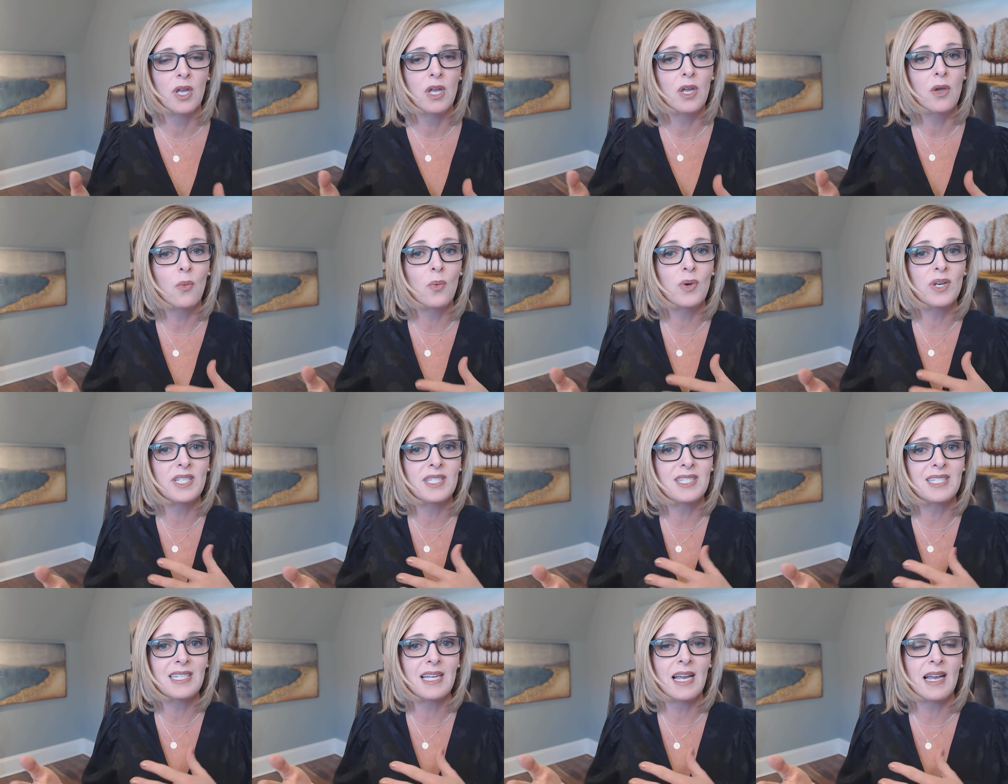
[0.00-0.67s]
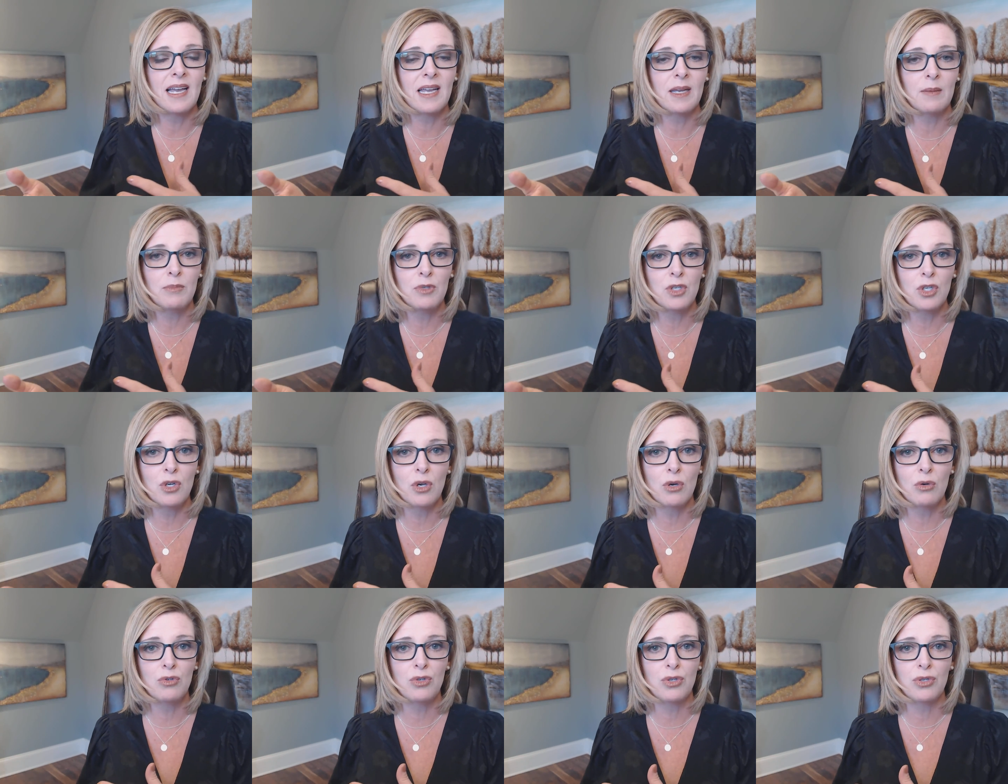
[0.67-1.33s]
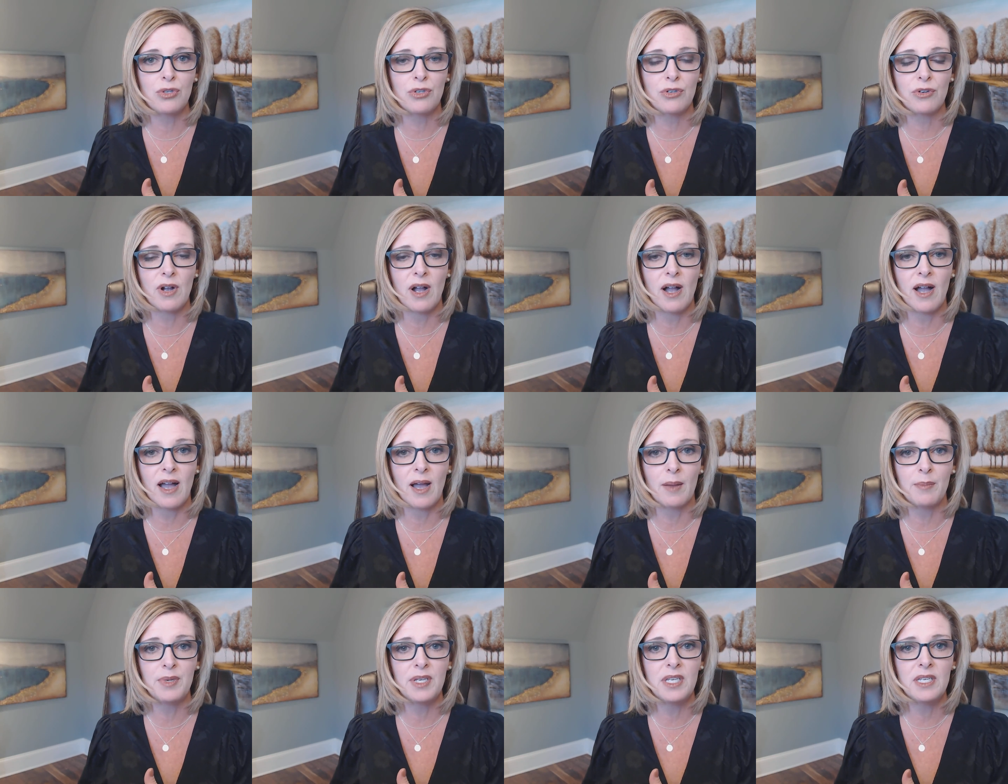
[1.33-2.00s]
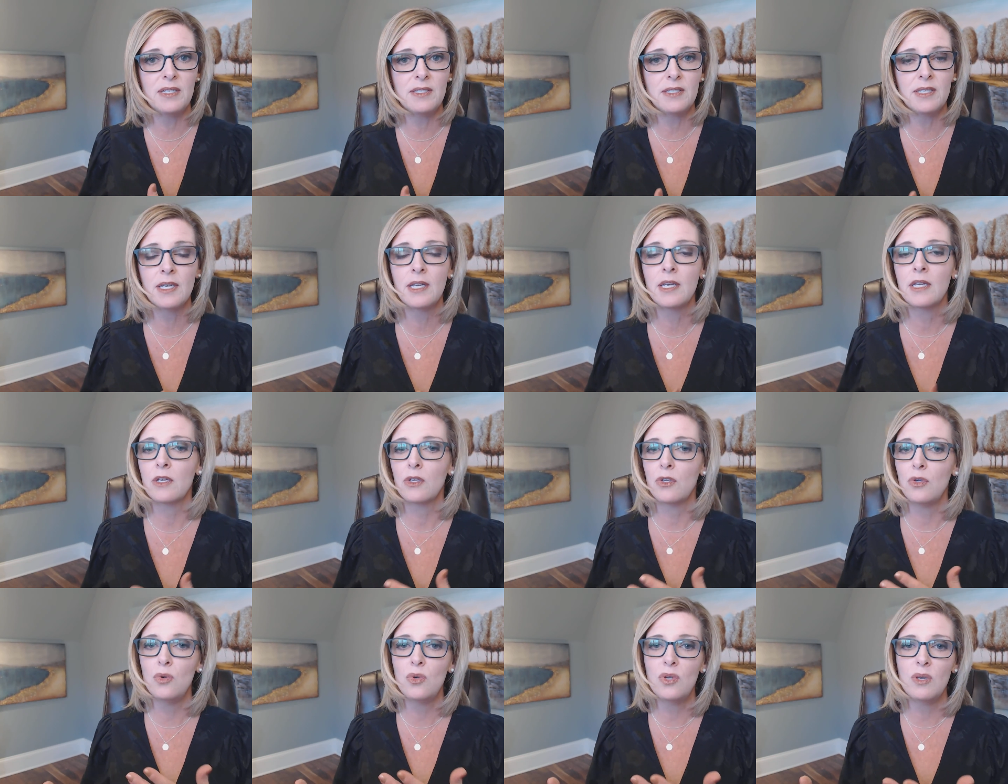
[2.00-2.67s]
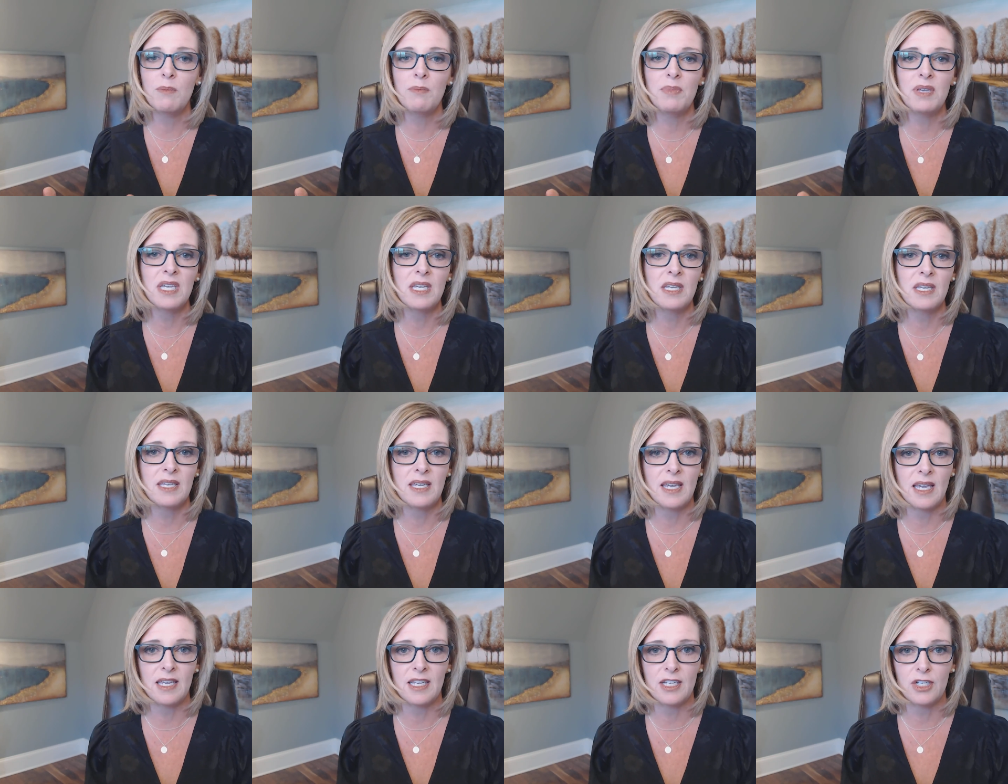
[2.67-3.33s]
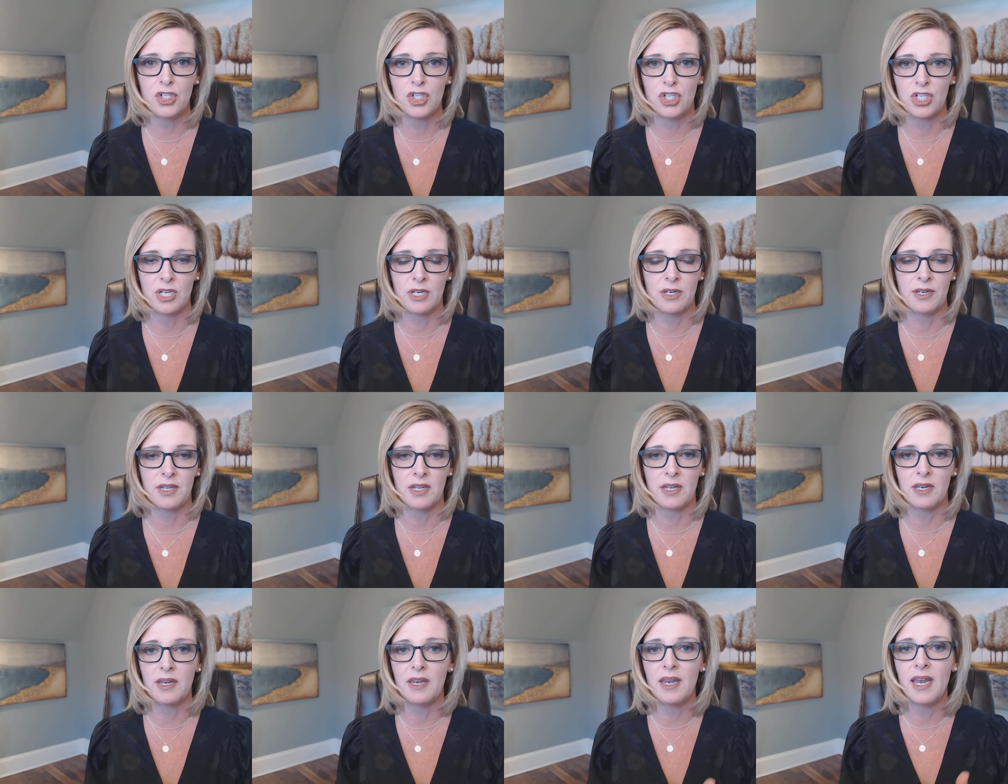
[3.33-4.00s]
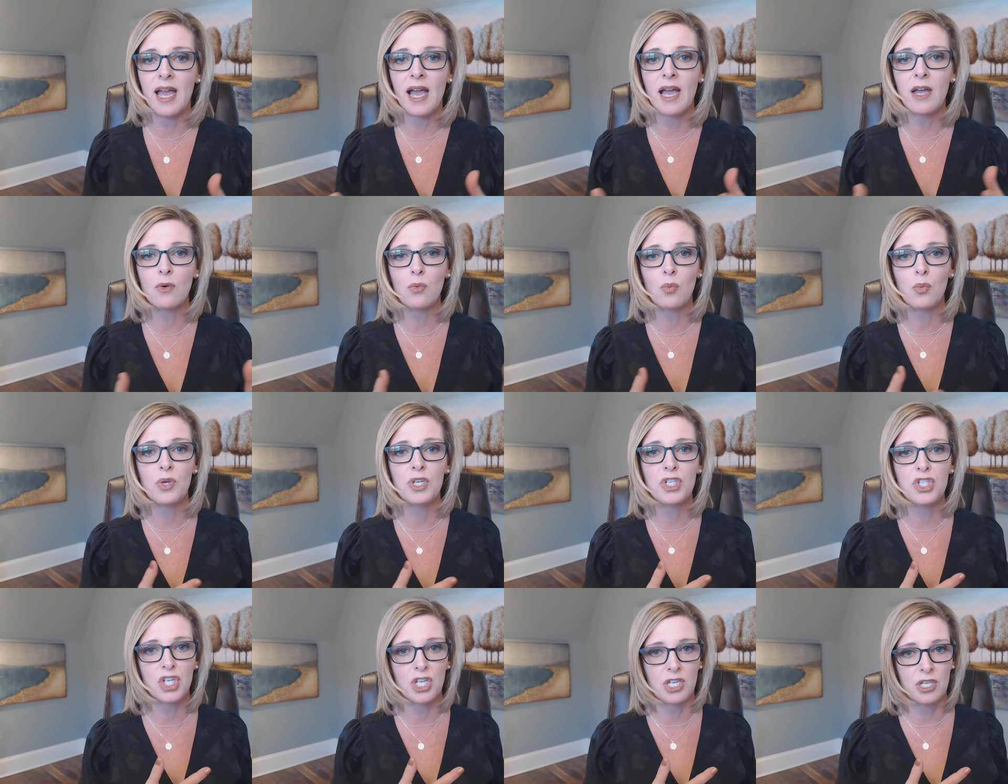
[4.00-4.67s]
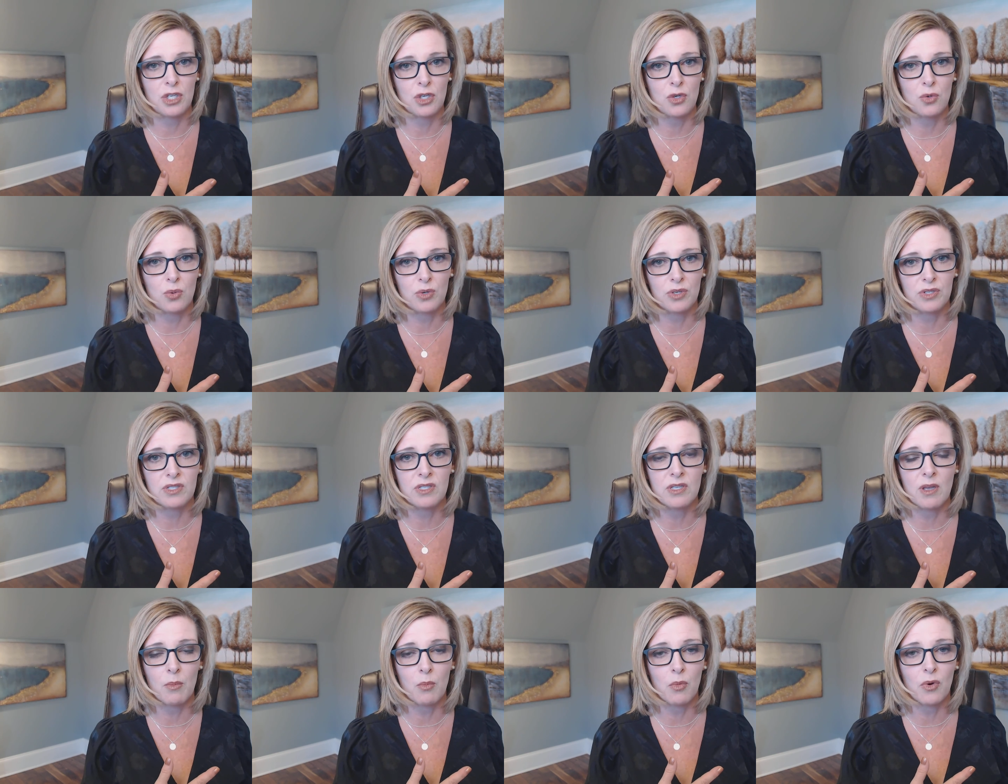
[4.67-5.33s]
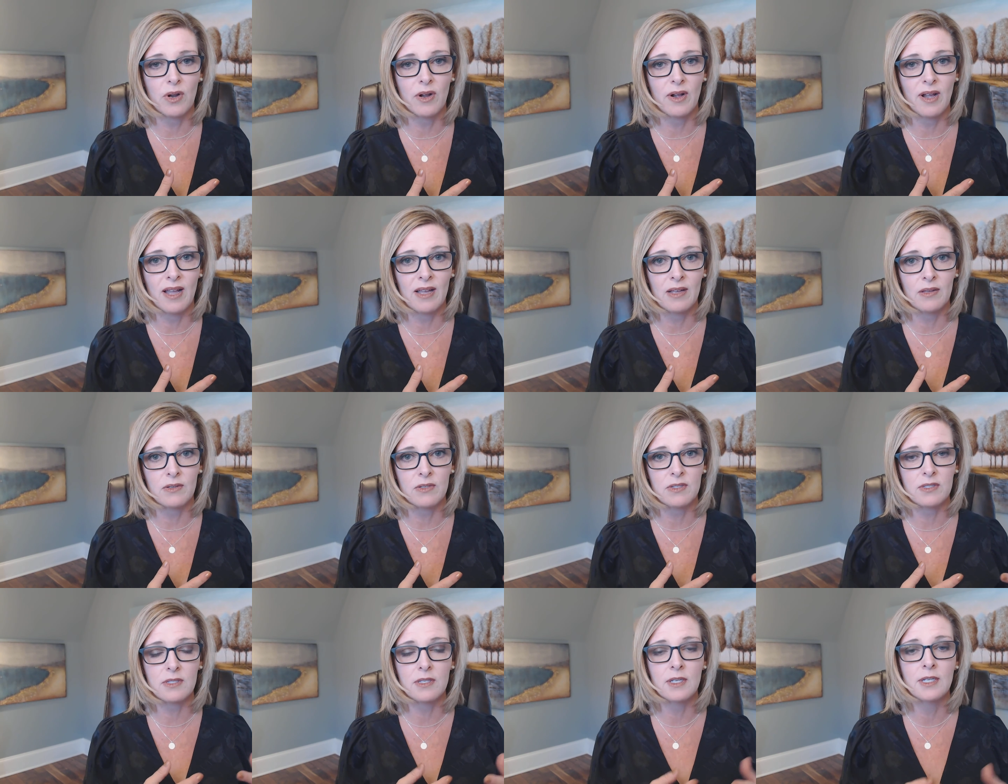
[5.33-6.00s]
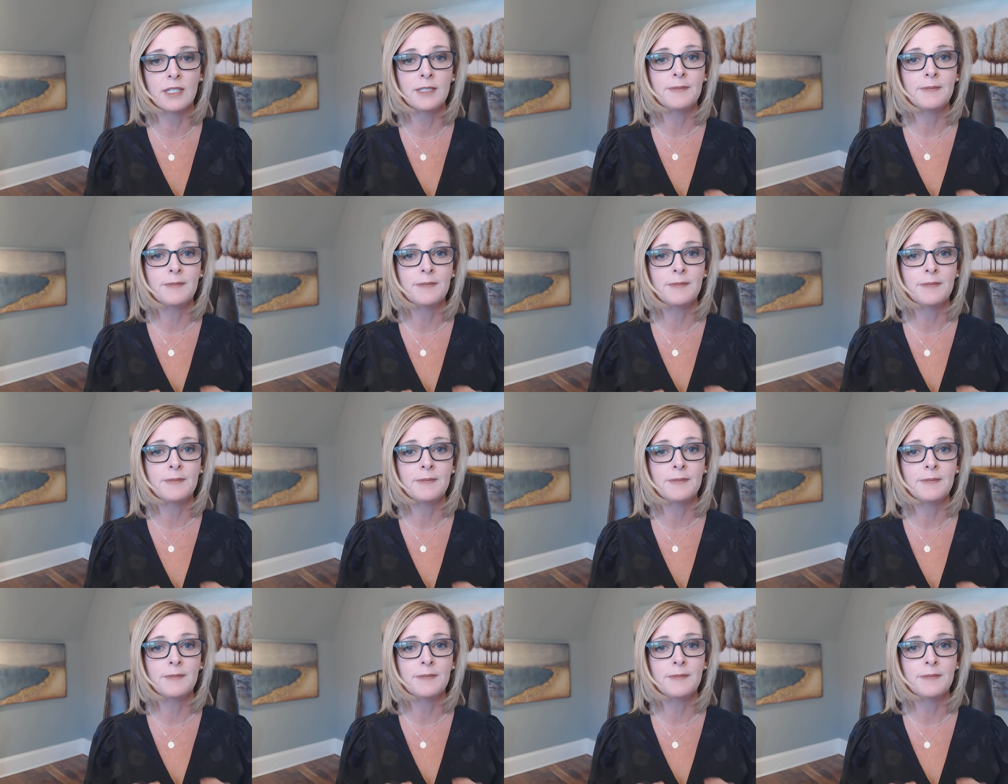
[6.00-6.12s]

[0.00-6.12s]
When it's time to go do your hobbies, you can be engaged in it, not wishing you were somewhere else.